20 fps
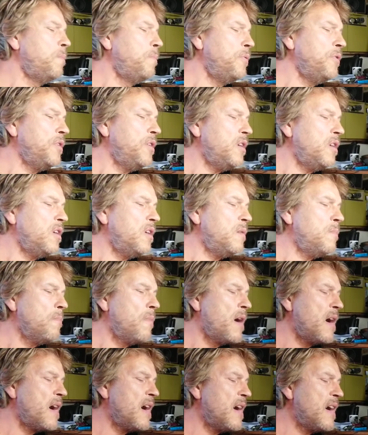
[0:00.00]
be
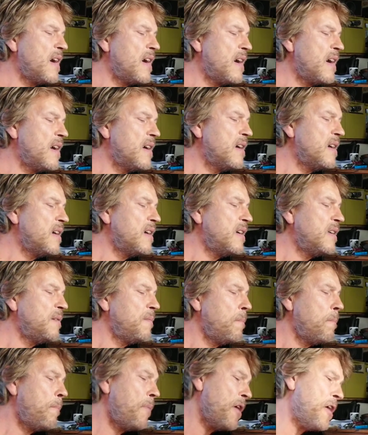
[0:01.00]

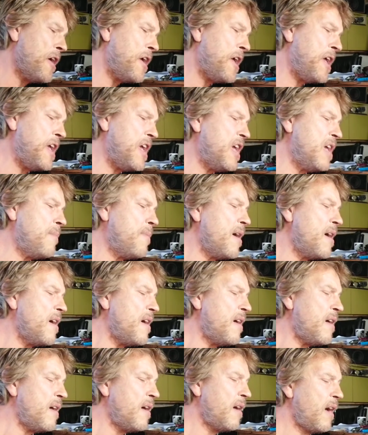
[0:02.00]
mine,
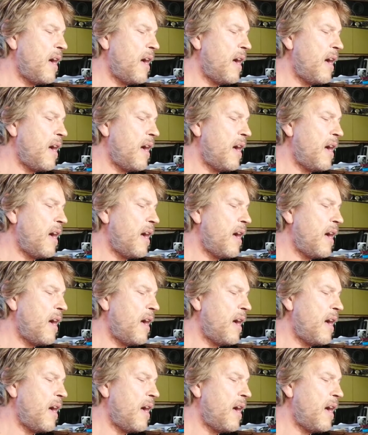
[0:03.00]
baby.